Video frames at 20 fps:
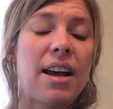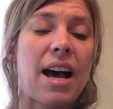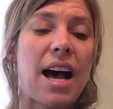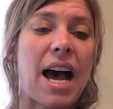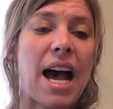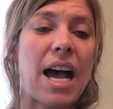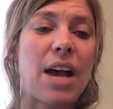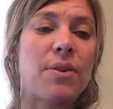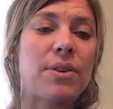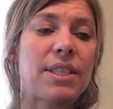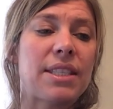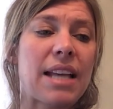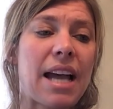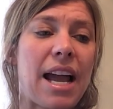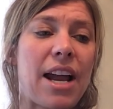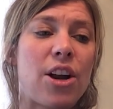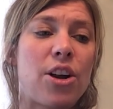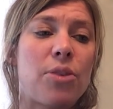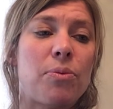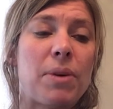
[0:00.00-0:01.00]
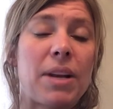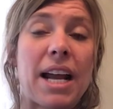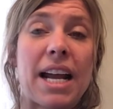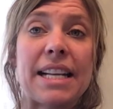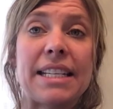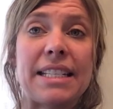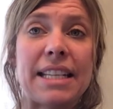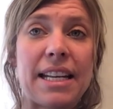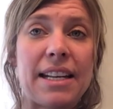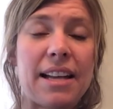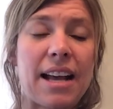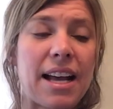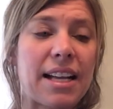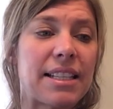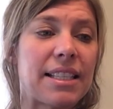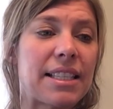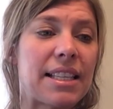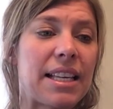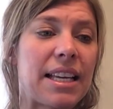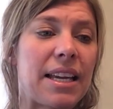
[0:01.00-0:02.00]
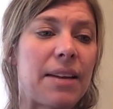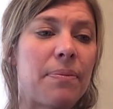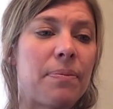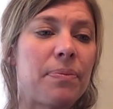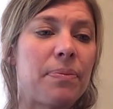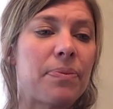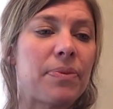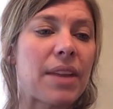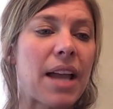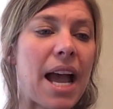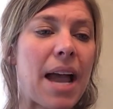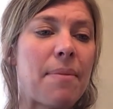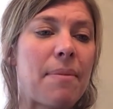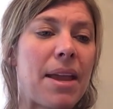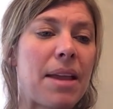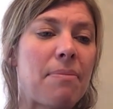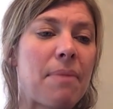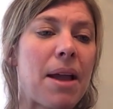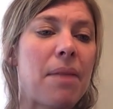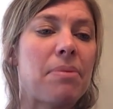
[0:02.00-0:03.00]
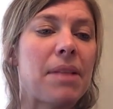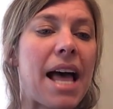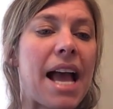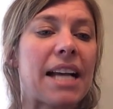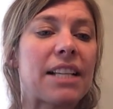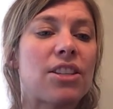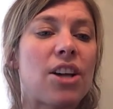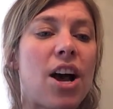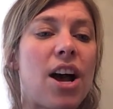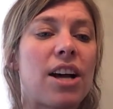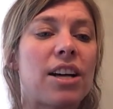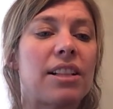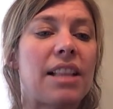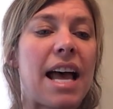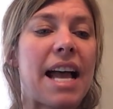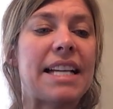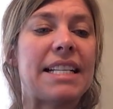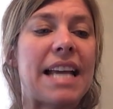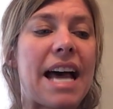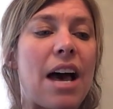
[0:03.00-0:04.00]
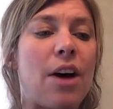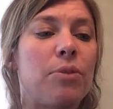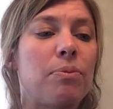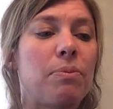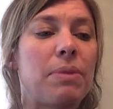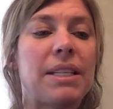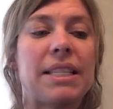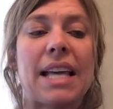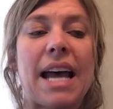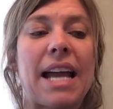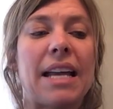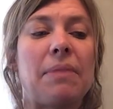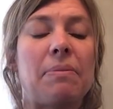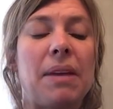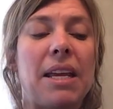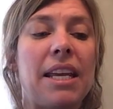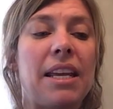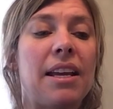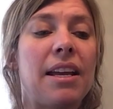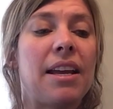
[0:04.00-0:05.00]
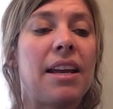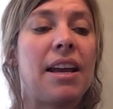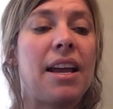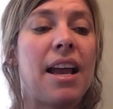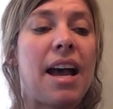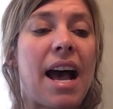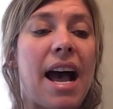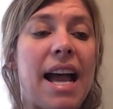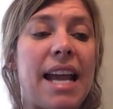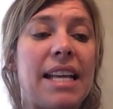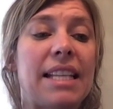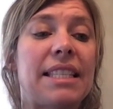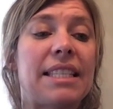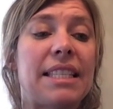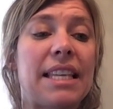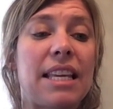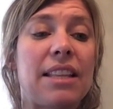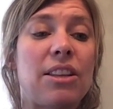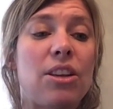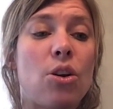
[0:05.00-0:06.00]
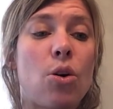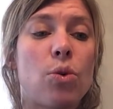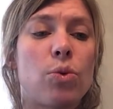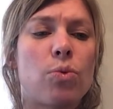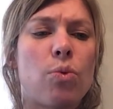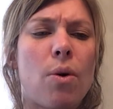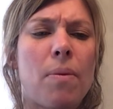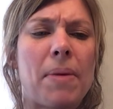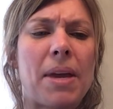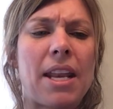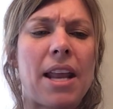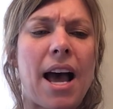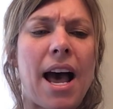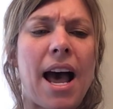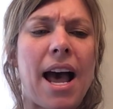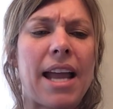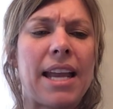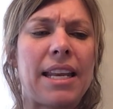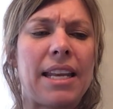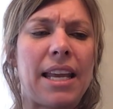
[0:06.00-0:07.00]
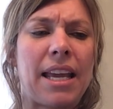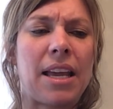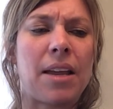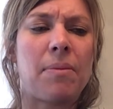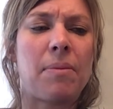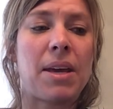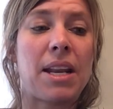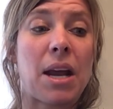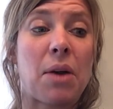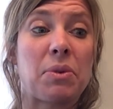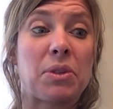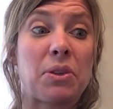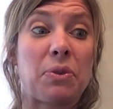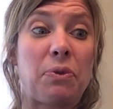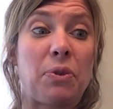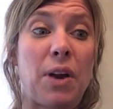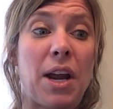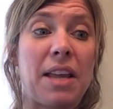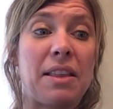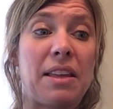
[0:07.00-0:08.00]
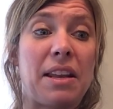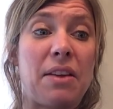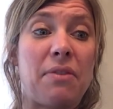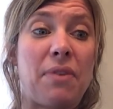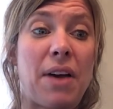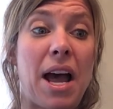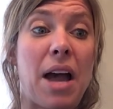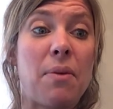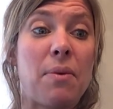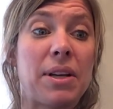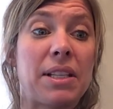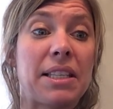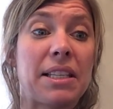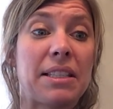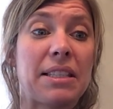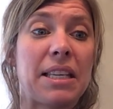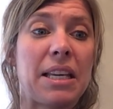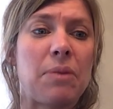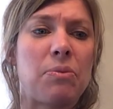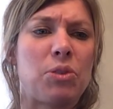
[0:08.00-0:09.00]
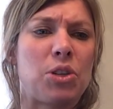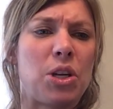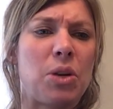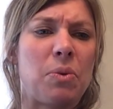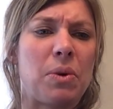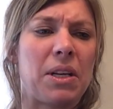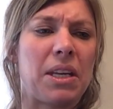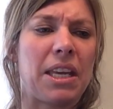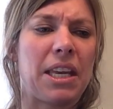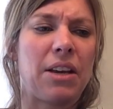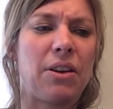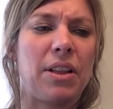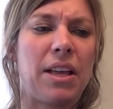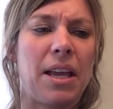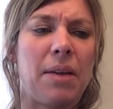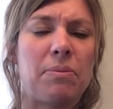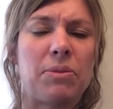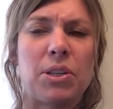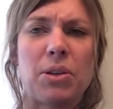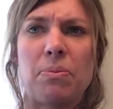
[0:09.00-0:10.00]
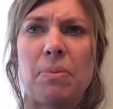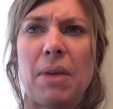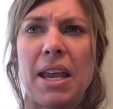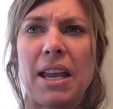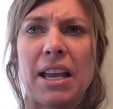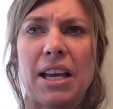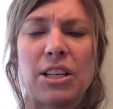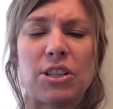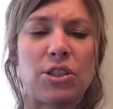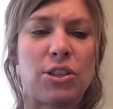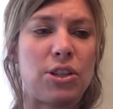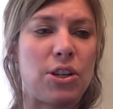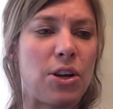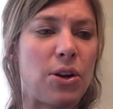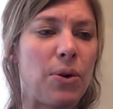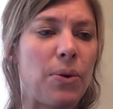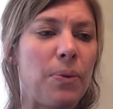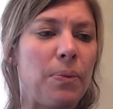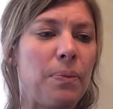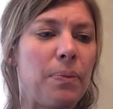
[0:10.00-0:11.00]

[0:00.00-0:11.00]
I was tired, but I did not sleep. I made my black dog lie down beside me. I had seen the old woman eyeing him, and I was afraid that if I went to sleep, she would kill him to make a stew.